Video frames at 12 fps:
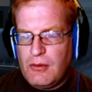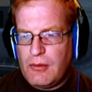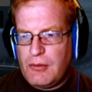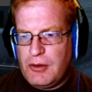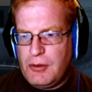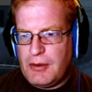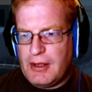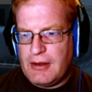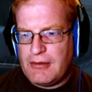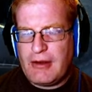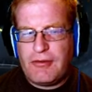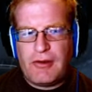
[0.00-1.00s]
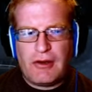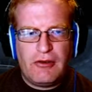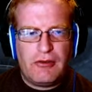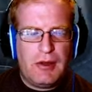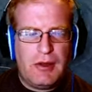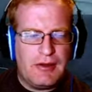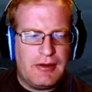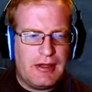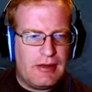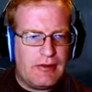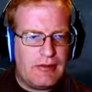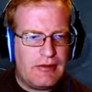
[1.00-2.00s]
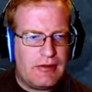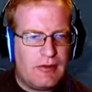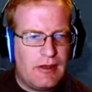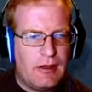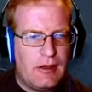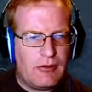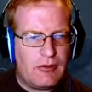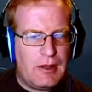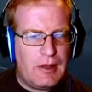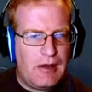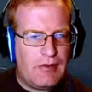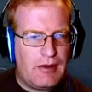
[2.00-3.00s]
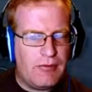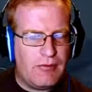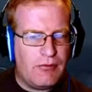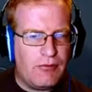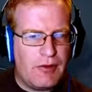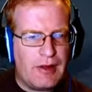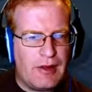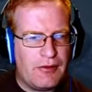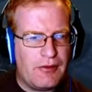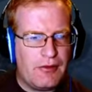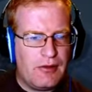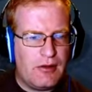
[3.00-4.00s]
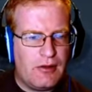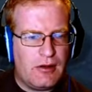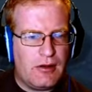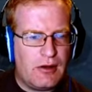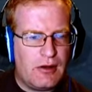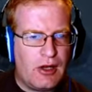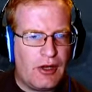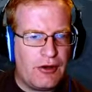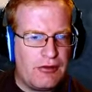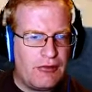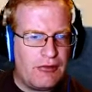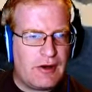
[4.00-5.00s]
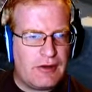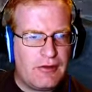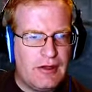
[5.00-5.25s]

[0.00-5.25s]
what were you playing? Satisfactory as well. Nice. Uh, so we have a rather uh, large factory